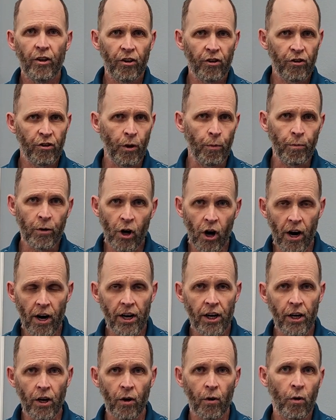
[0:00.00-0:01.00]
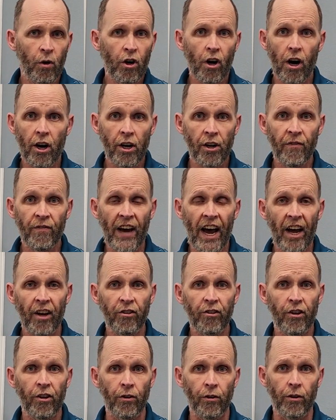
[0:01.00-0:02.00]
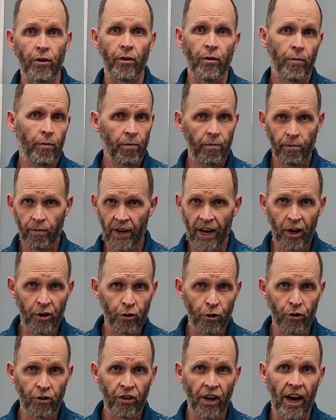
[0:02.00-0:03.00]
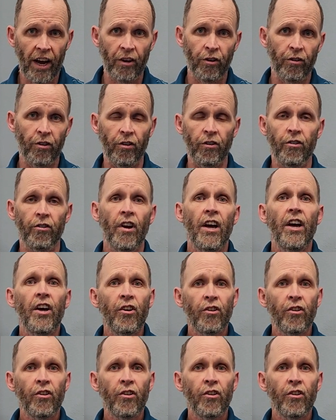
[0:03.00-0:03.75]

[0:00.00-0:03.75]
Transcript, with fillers: some cardio, cardiovascular exercises,